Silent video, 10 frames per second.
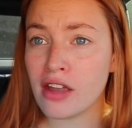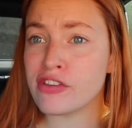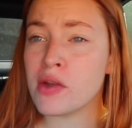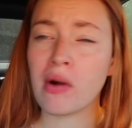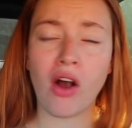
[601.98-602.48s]
If
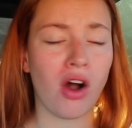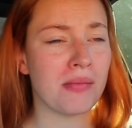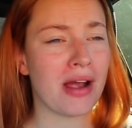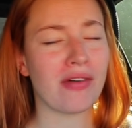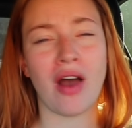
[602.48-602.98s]
you were on
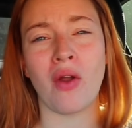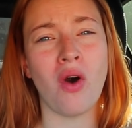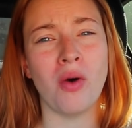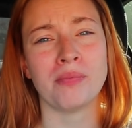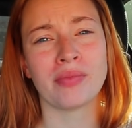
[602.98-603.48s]
my route
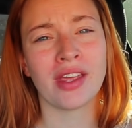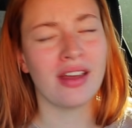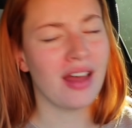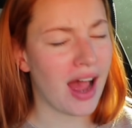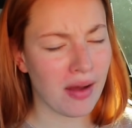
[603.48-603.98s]
home,
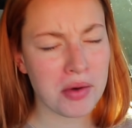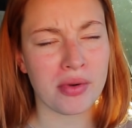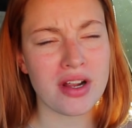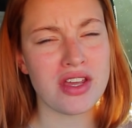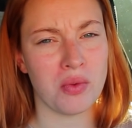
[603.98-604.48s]
I would
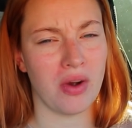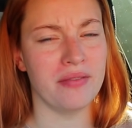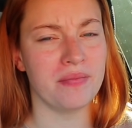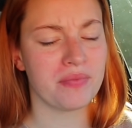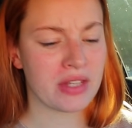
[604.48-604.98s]
bring you one